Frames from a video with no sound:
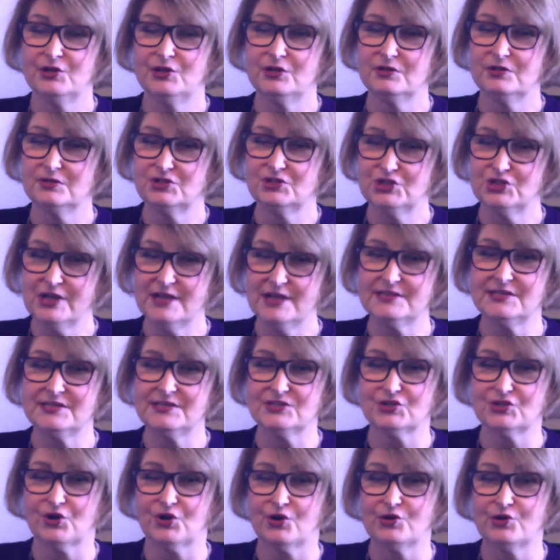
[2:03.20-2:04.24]
Chances
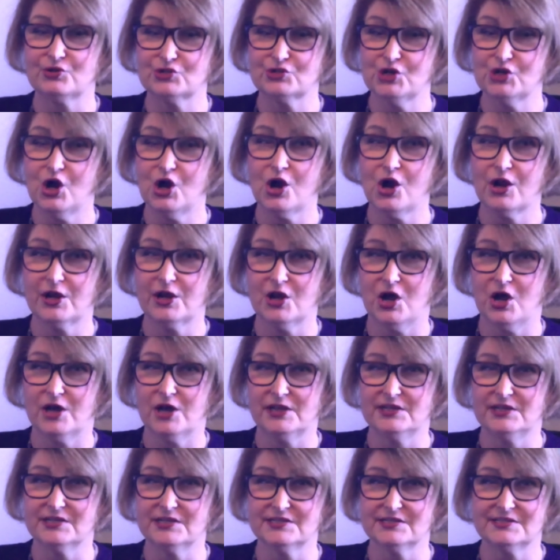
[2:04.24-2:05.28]
are your target
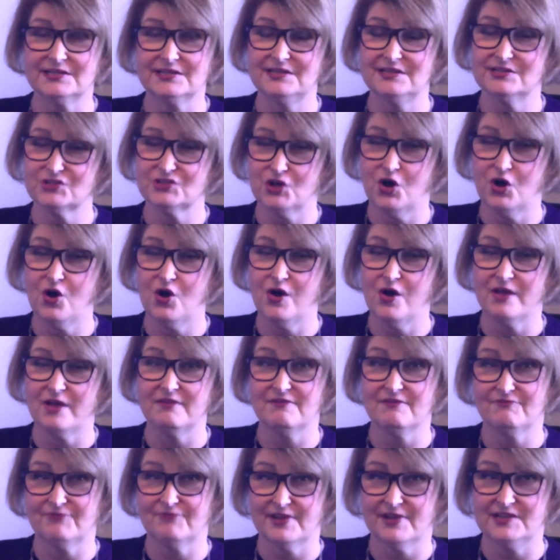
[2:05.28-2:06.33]
audience is on
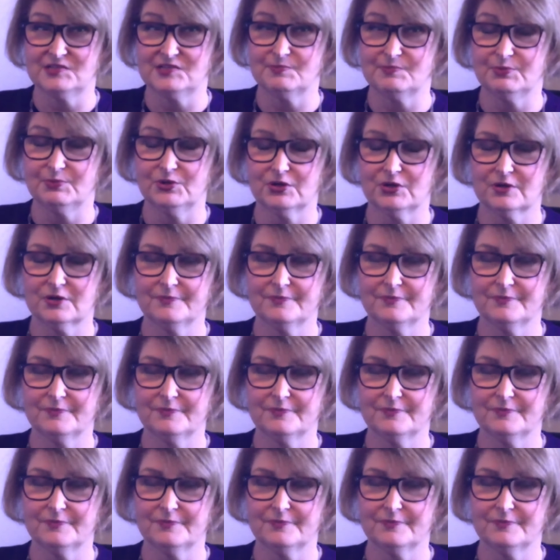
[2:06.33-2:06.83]
Facebook.